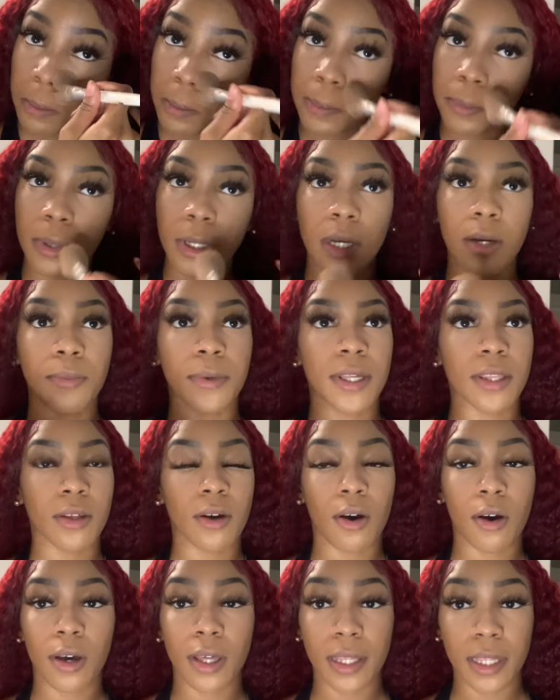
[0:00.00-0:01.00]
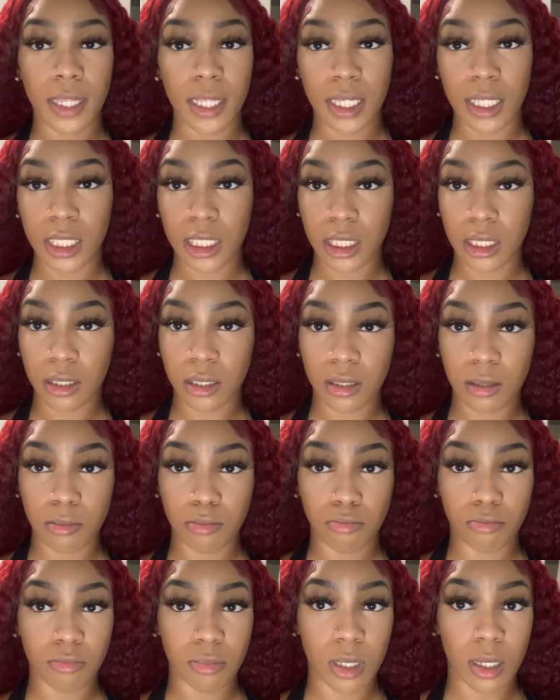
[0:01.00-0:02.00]
But with all this
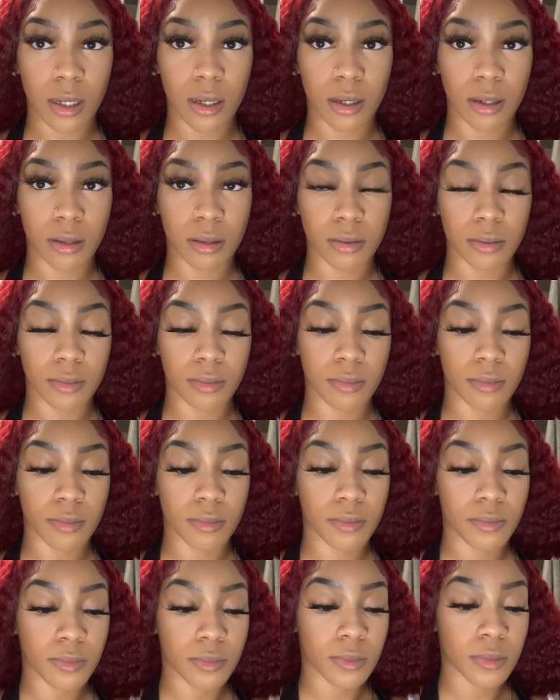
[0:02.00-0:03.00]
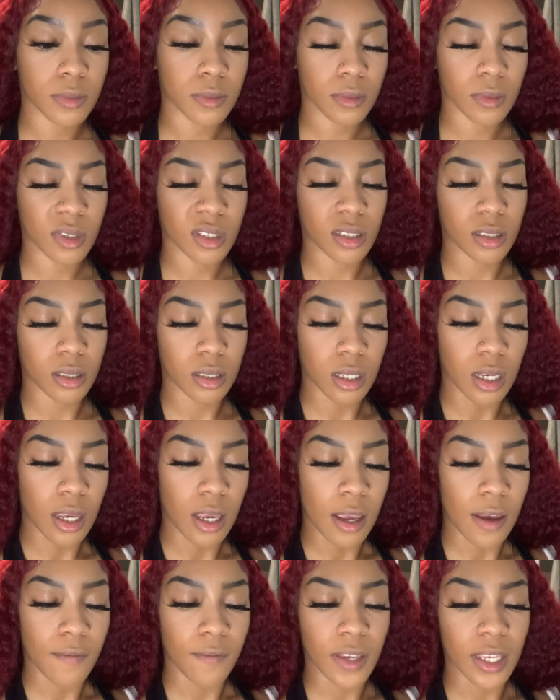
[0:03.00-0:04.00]
um,
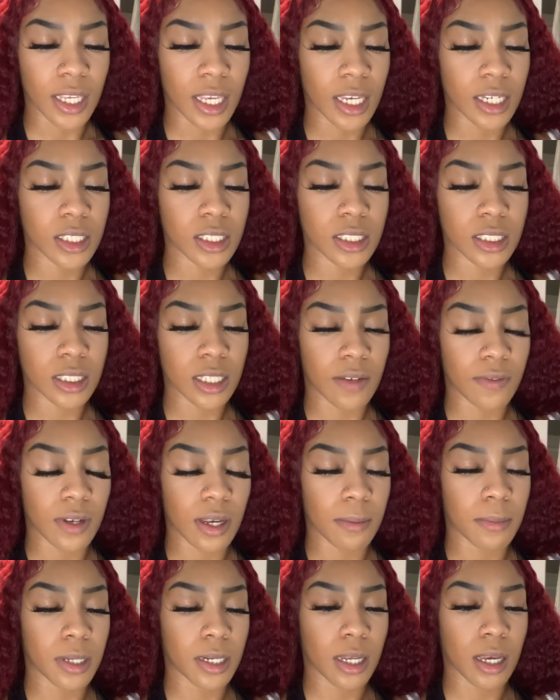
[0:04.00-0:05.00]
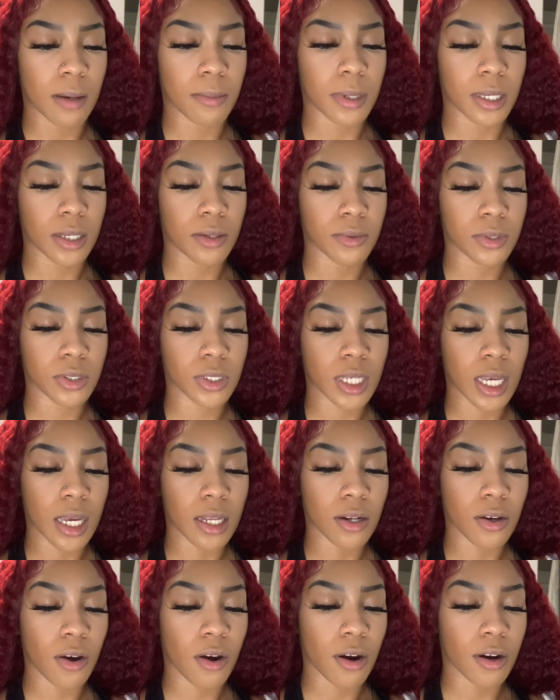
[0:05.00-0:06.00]
vacation stuff coming up, it was kind
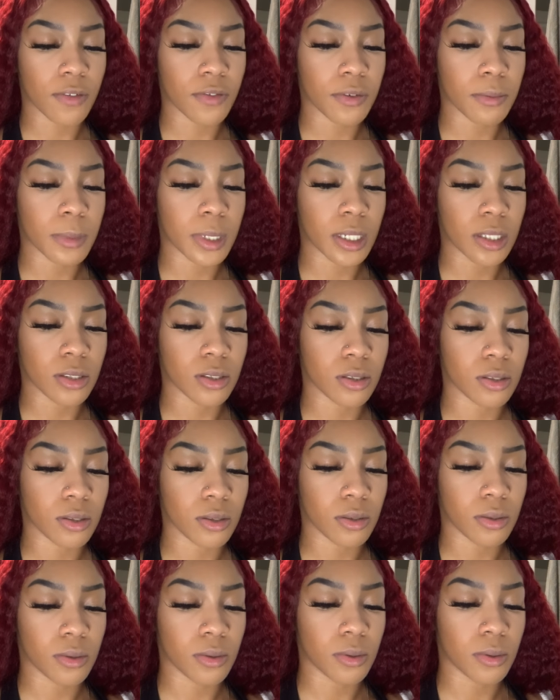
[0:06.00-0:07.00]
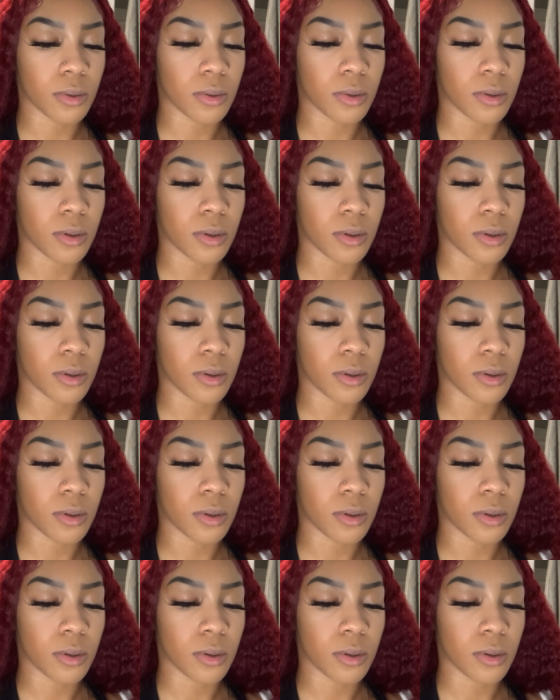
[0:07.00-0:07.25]
of hard for me to